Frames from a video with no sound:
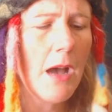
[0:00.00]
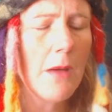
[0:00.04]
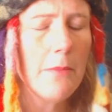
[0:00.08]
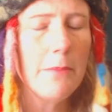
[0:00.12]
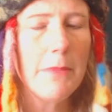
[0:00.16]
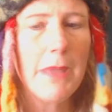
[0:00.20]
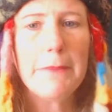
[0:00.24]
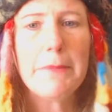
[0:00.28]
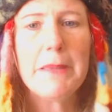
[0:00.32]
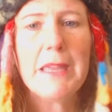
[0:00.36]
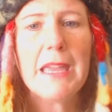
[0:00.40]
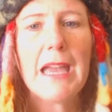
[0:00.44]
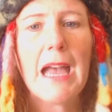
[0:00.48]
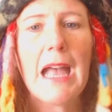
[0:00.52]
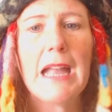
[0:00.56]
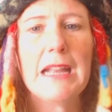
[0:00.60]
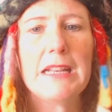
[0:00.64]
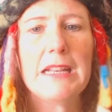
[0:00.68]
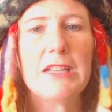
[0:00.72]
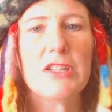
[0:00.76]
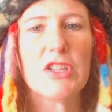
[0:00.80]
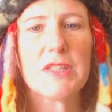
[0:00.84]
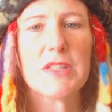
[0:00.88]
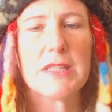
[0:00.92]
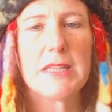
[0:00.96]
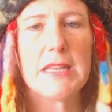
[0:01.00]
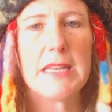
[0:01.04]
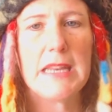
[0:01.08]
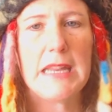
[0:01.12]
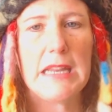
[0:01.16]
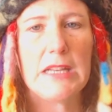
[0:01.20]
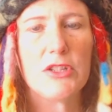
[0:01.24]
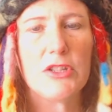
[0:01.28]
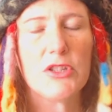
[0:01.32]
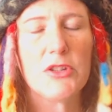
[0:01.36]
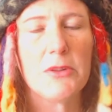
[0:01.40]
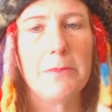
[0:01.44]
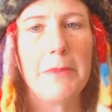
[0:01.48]
Maybe I just
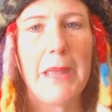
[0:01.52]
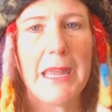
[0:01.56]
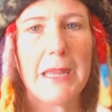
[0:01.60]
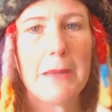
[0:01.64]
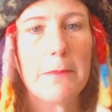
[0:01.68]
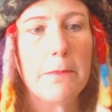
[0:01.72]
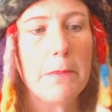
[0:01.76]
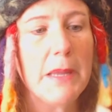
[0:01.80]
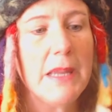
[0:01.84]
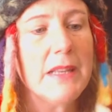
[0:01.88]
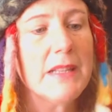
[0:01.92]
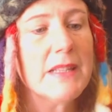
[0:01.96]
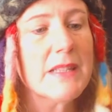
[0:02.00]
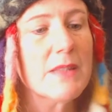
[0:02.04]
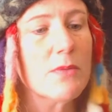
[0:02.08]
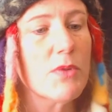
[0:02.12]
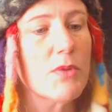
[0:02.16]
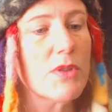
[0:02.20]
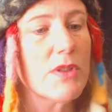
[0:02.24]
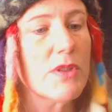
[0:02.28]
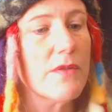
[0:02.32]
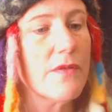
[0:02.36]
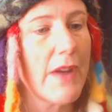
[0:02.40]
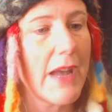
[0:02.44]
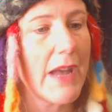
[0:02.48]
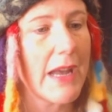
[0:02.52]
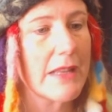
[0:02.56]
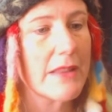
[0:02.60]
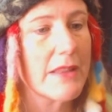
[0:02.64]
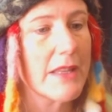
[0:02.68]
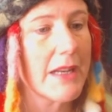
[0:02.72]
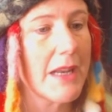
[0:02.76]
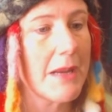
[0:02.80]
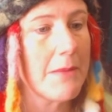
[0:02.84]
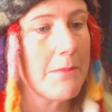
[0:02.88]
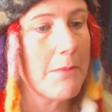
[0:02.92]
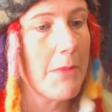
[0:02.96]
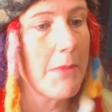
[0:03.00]
need to make peace with the
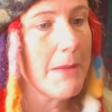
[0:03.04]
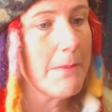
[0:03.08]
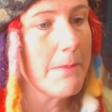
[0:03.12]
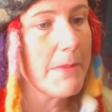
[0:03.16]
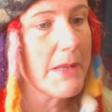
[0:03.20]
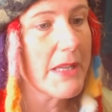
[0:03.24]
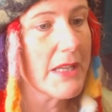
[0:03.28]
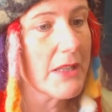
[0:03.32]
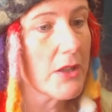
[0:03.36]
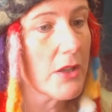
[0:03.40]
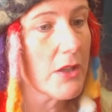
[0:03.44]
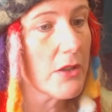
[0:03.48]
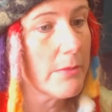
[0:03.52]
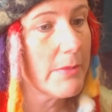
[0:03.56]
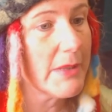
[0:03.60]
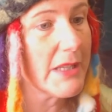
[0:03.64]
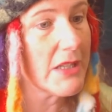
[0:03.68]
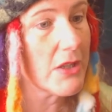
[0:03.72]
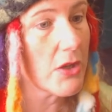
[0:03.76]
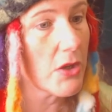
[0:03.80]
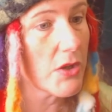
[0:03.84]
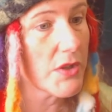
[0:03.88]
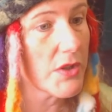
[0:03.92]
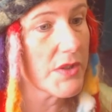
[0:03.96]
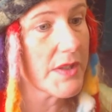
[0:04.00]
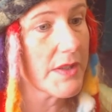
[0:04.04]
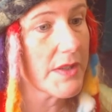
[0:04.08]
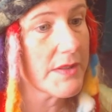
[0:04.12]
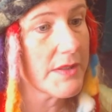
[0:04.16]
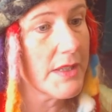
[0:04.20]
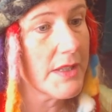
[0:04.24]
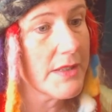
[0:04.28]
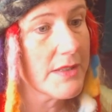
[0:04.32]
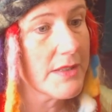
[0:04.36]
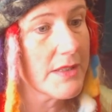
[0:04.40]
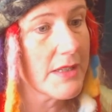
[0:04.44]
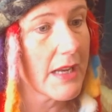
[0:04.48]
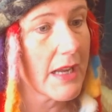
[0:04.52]
fact that I might be a little bit
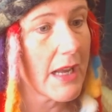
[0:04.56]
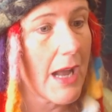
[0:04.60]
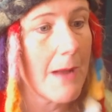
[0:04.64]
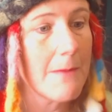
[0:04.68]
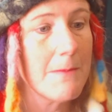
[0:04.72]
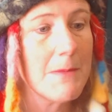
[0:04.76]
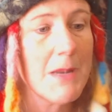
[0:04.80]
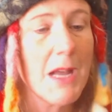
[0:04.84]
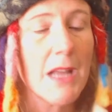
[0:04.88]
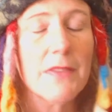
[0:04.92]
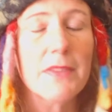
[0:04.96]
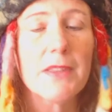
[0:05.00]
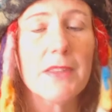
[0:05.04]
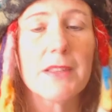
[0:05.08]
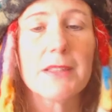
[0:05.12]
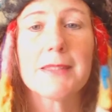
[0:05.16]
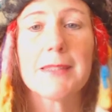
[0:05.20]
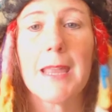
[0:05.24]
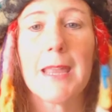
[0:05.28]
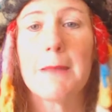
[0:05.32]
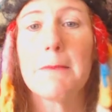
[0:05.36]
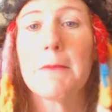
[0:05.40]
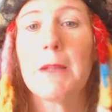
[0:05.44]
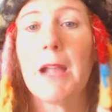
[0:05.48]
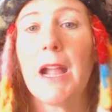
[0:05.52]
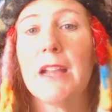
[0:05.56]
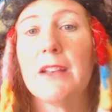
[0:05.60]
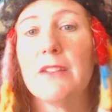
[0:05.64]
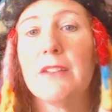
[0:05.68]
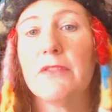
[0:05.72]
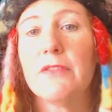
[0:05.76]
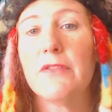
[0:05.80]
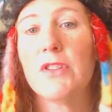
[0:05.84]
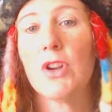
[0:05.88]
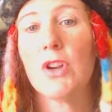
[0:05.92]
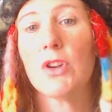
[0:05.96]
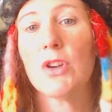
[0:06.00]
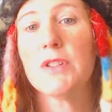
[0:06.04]
narcissistic. I'm not the same kind
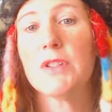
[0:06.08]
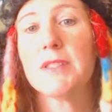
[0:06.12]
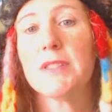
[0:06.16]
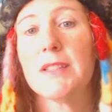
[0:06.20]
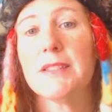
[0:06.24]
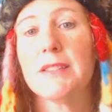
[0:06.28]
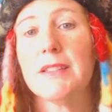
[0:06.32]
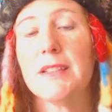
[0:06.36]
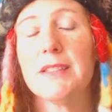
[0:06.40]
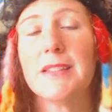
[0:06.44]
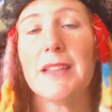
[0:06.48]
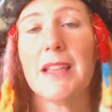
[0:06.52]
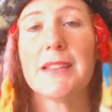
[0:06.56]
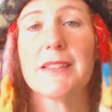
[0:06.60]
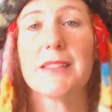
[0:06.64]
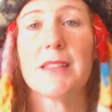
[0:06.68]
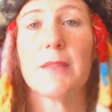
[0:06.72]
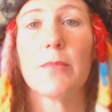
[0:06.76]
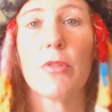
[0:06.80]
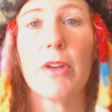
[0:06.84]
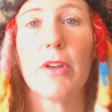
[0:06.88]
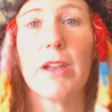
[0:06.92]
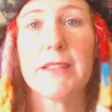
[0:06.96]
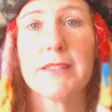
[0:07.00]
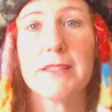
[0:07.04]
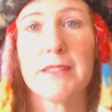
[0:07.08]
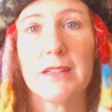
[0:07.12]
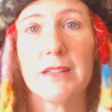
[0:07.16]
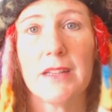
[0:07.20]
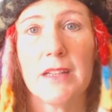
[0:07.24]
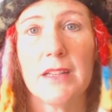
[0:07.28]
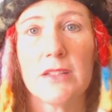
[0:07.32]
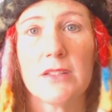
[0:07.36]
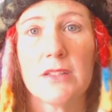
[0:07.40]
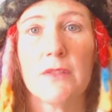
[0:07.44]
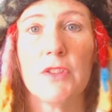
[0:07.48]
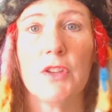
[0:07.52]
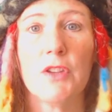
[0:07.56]
of narcissist as the
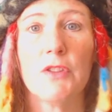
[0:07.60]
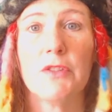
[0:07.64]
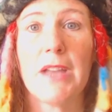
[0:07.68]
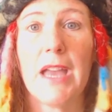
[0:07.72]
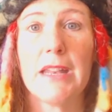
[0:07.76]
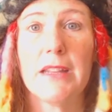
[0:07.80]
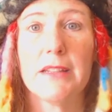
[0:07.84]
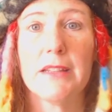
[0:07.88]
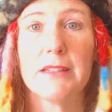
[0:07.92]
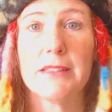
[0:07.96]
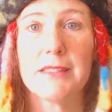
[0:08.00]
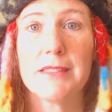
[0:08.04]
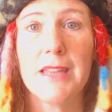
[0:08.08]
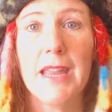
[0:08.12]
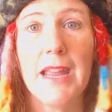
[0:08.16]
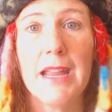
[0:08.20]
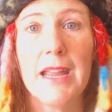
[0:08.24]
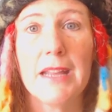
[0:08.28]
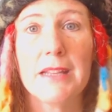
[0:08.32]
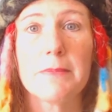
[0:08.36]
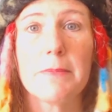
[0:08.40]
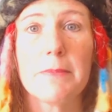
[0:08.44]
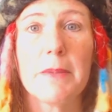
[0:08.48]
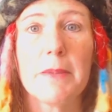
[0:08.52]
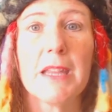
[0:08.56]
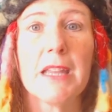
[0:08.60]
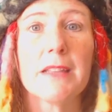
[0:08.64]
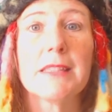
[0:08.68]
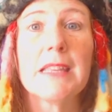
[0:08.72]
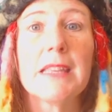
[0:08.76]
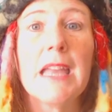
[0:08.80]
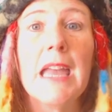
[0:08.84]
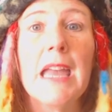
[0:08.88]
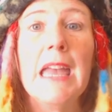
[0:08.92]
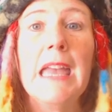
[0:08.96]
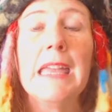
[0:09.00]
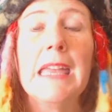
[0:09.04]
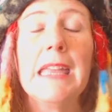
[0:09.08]
President of the United States,
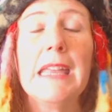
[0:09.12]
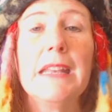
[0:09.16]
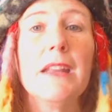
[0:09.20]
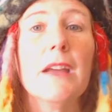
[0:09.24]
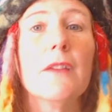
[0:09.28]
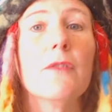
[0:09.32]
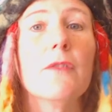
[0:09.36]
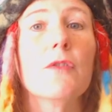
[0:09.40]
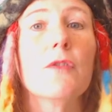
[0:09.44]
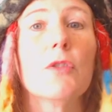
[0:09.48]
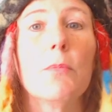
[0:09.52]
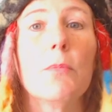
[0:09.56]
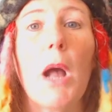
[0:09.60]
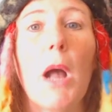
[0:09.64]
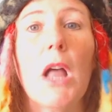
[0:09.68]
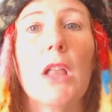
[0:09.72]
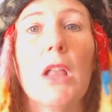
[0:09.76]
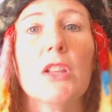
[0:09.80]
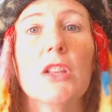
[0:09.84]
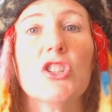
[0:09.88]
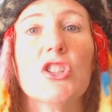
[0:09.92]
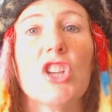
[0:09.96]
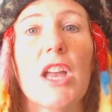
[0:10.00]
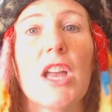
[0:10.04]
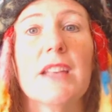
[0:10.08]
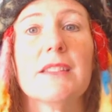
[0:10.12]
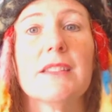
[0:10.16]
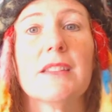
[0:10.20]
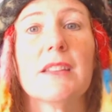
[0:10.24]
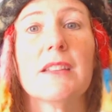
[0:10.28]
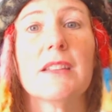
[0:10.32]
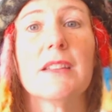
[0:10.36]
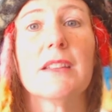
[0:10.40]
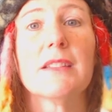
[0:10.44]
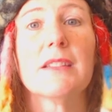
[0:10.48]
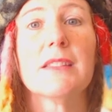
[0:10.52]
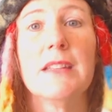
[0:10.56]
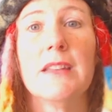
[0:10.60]
because he never
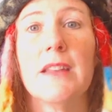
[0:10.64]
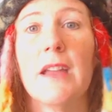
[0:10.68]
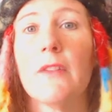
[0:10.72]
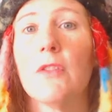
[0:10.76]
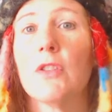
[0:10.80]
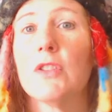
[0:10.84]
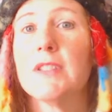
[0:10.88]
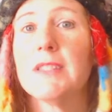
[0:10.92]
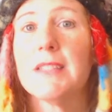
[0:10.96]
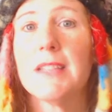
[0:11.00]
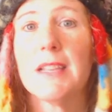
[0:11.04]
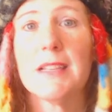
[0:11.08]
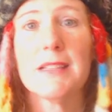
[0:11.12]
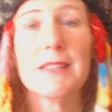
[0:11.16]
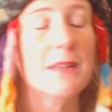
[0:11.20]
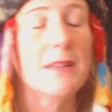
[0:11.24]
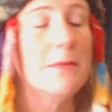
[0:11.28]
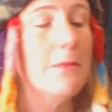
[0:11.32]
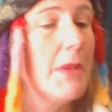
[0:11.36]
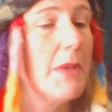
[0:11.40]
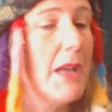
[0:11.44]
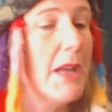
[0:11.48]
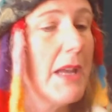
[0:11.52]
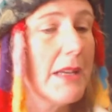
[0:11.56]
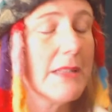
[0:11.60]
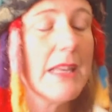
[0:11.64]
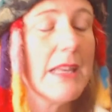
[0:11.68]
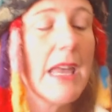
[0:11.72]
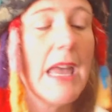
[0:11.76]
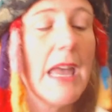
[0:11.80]
apologizes. He never says he